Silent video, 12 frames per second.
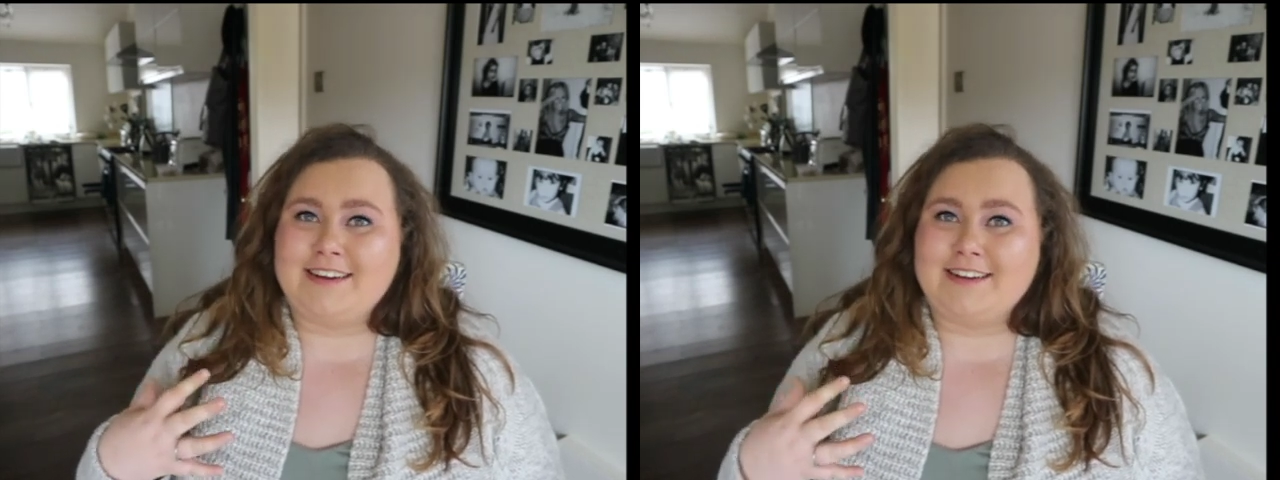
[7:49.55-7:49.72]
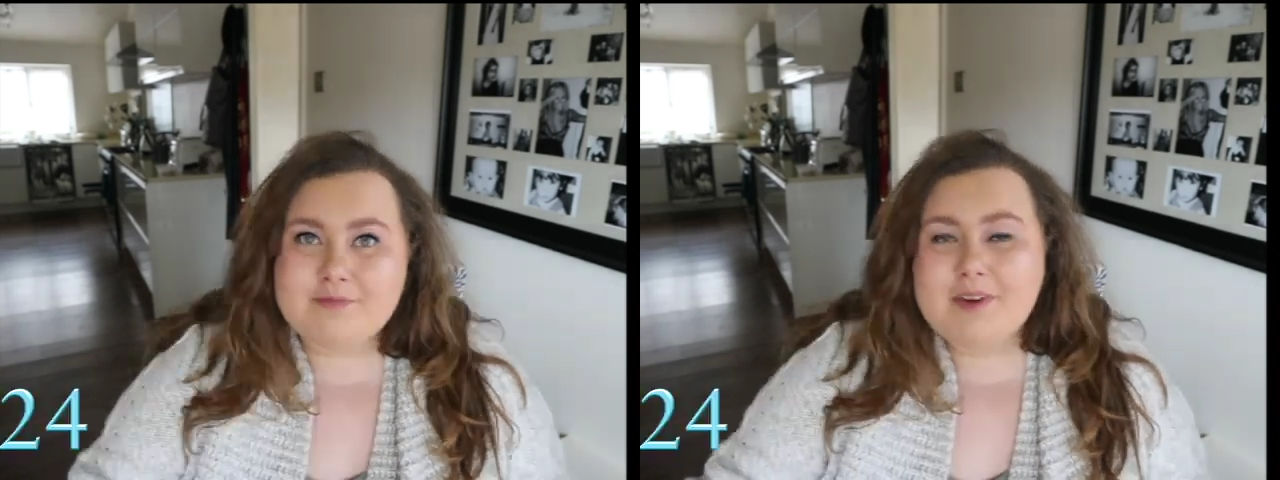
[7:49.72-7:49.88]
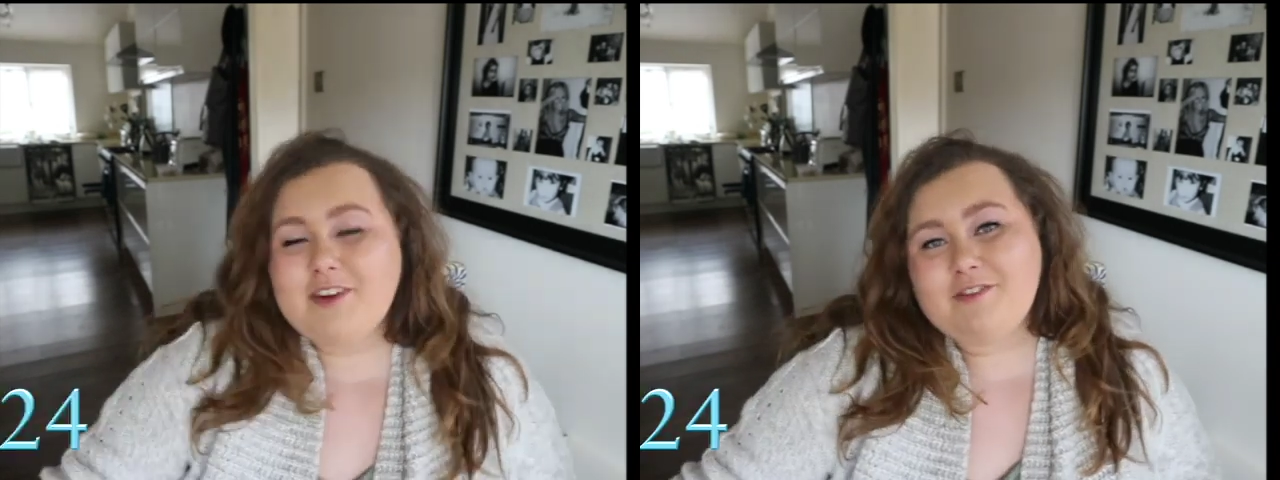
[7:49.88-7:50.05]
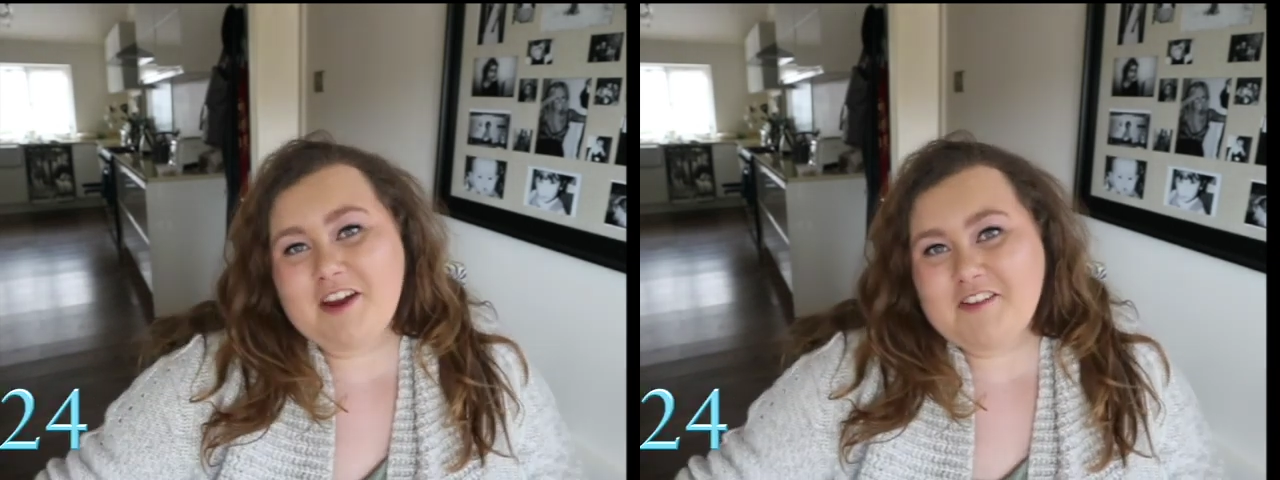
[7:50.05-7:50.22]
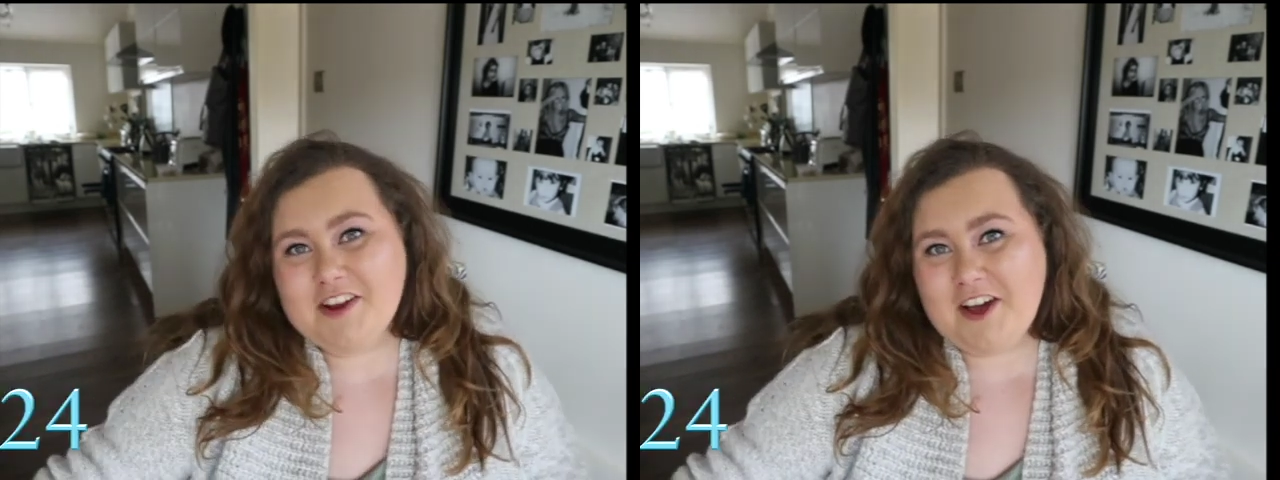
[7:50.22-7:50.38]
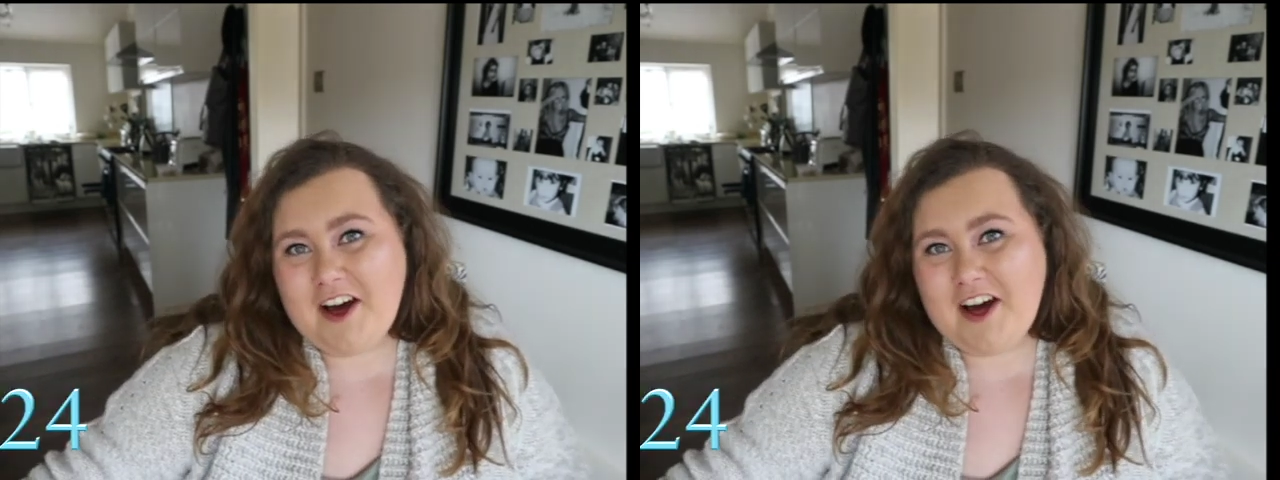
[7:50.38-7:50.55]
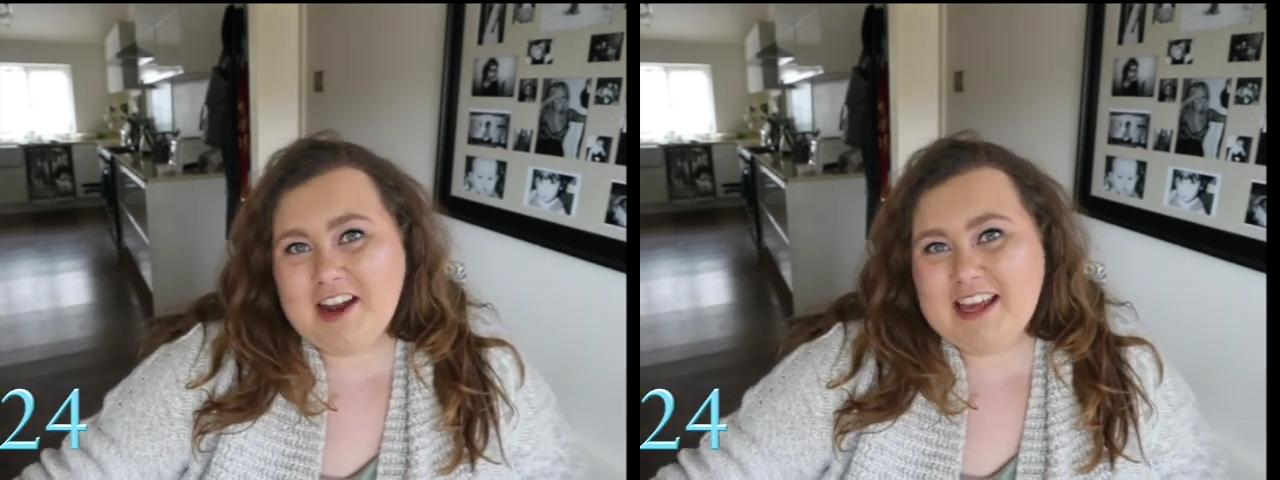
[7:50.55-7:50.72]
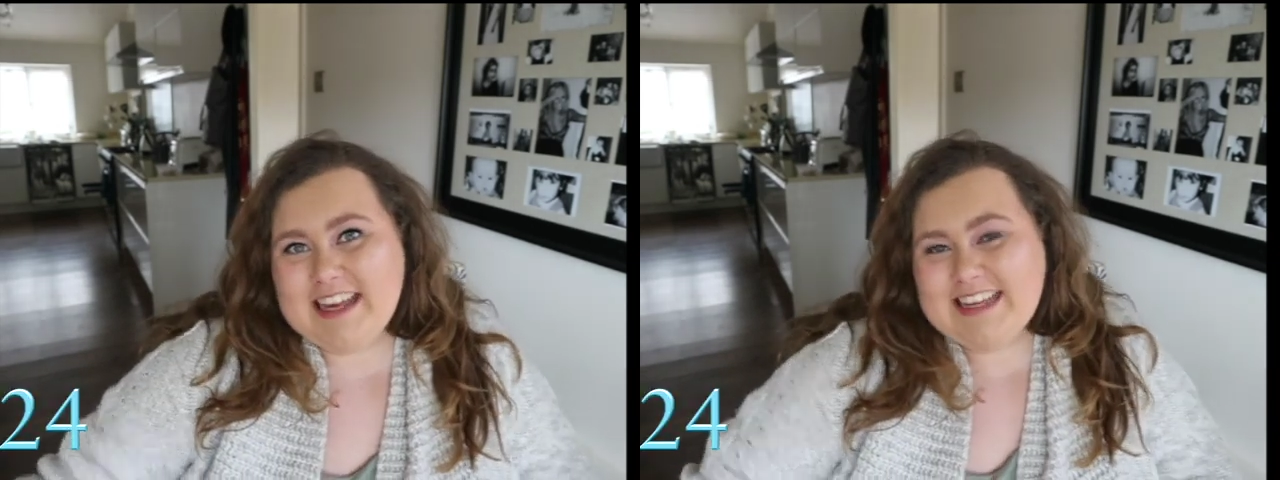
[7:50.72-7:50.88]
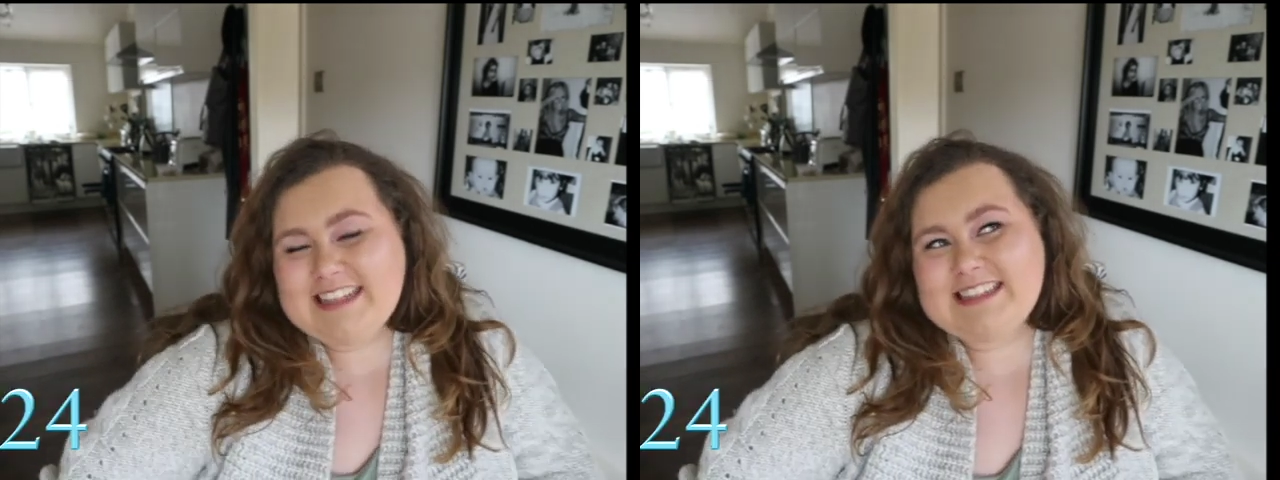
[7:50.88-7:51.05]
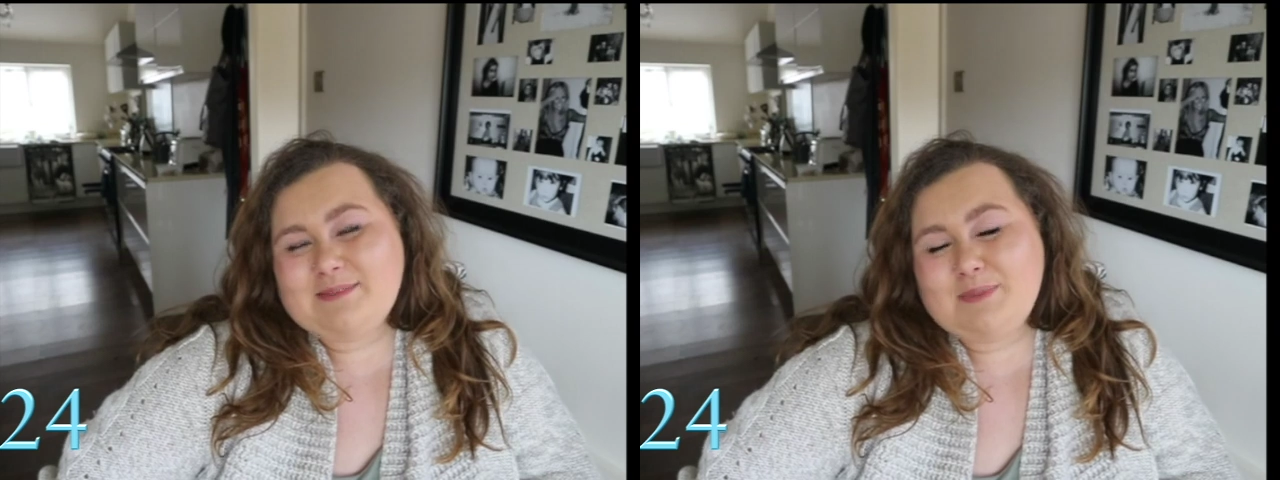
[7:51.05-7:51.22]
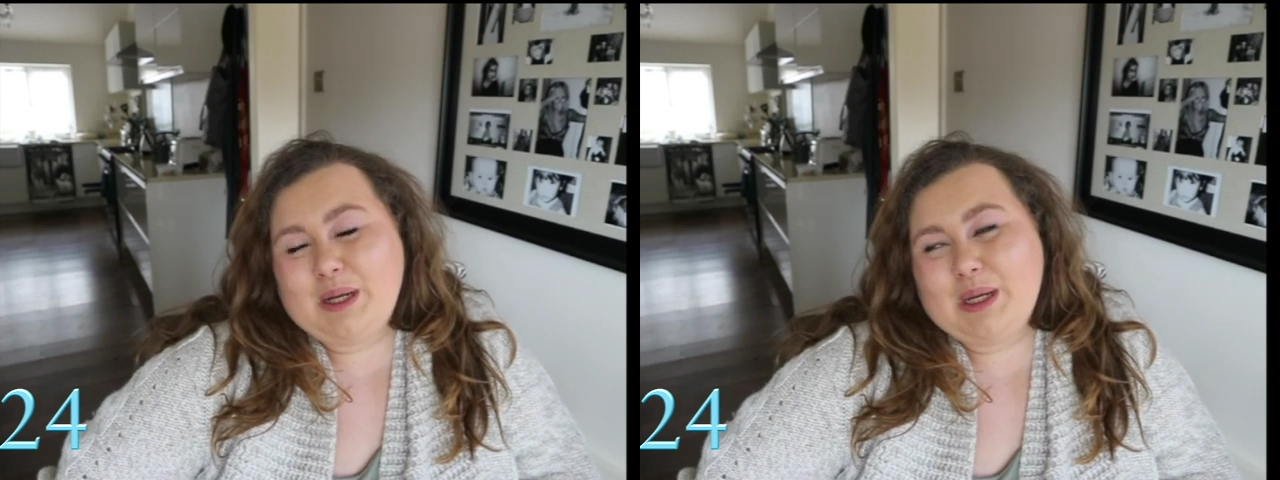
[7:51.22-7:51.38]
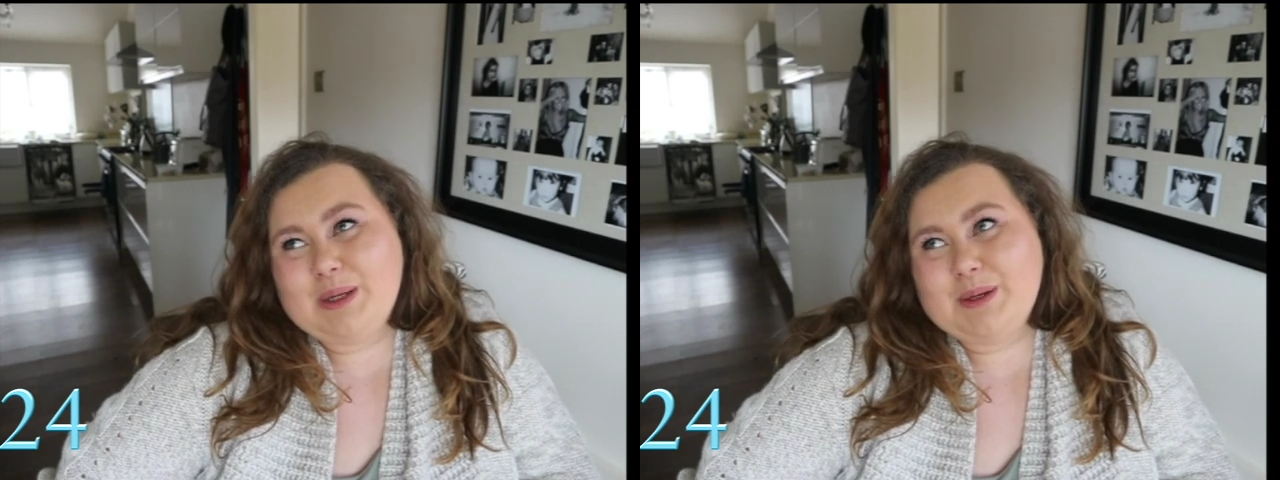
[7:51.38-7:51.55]
My favourite colour is
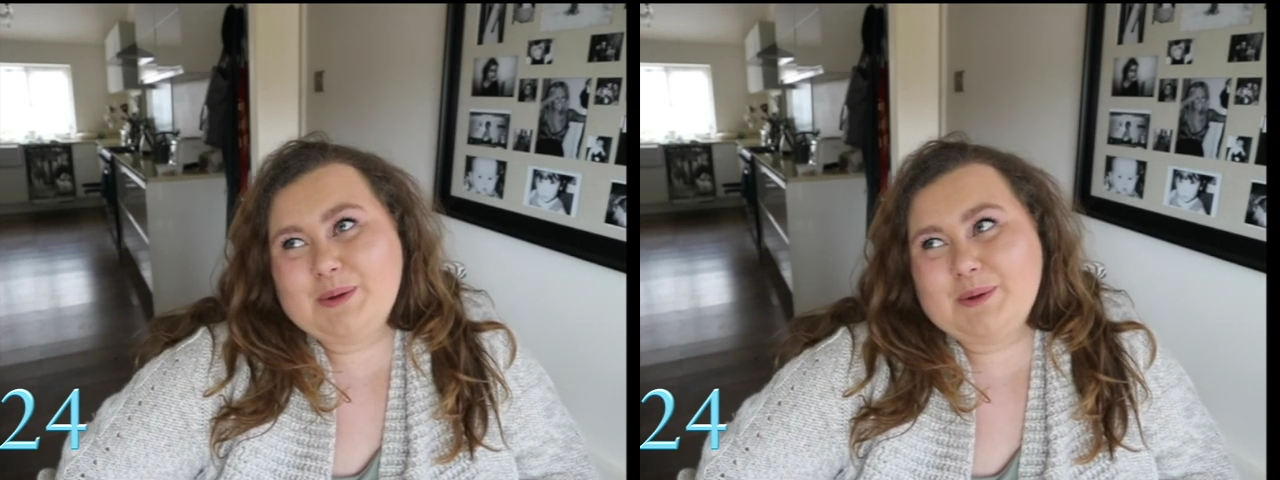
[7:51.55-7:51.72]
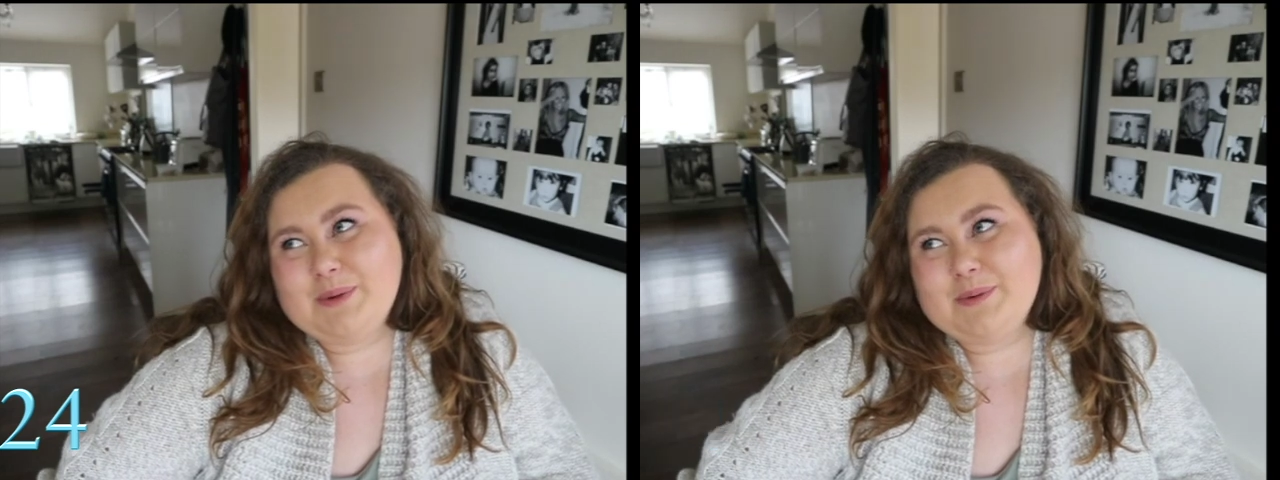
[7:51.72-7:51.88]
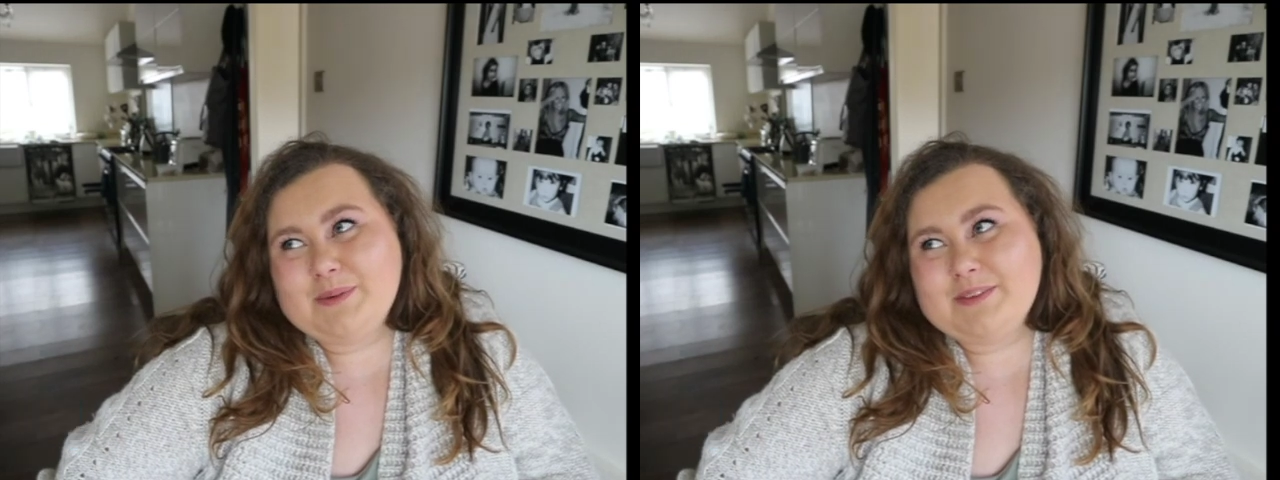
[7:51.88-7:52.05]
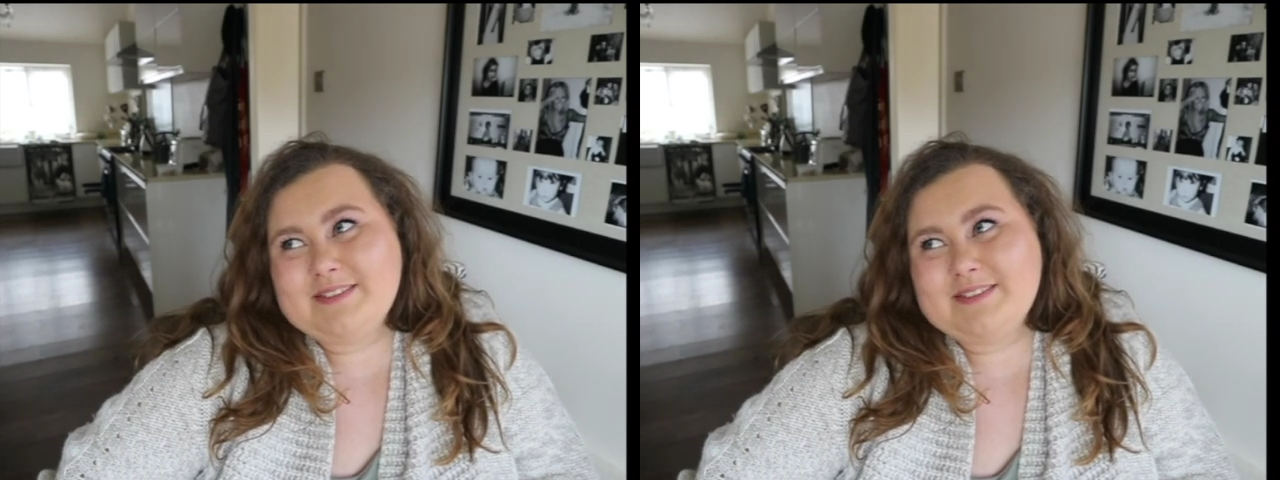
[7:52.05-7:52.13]
blue.